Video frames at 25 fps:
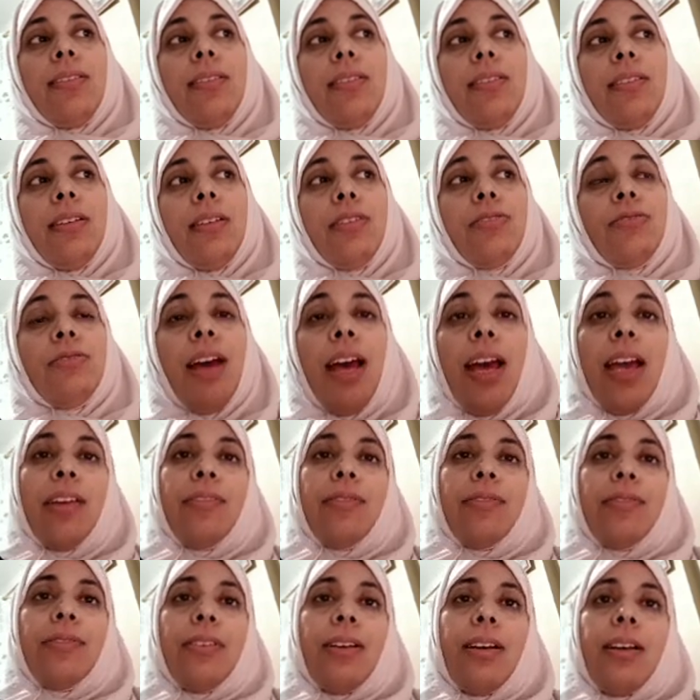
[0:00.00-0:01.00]

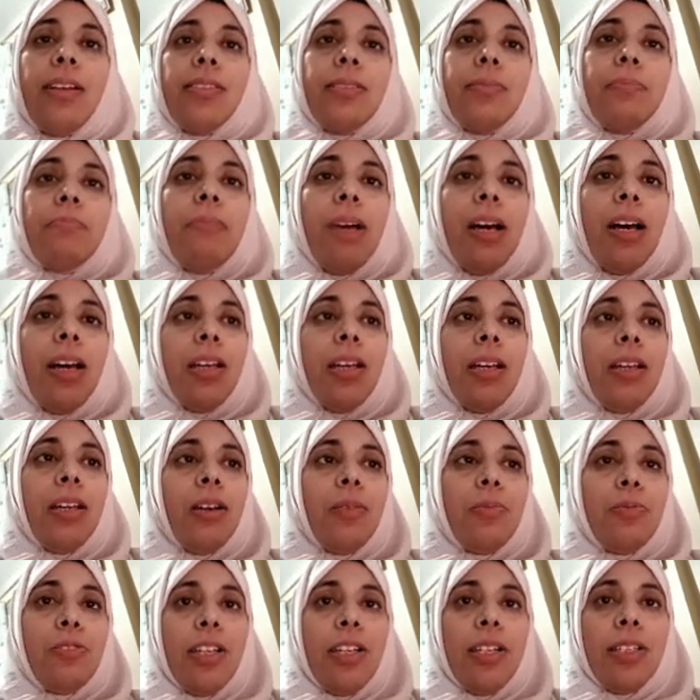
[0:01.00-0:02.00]
arrive at my
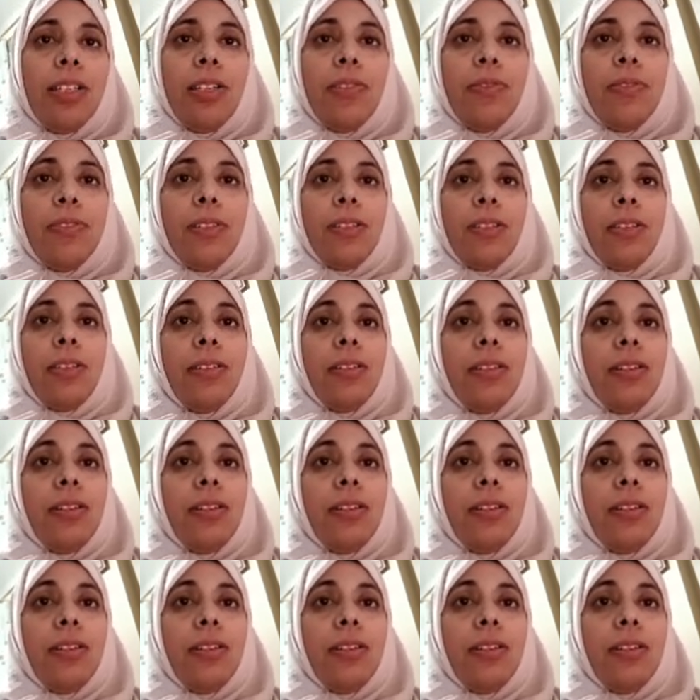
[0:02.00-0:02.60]
objectives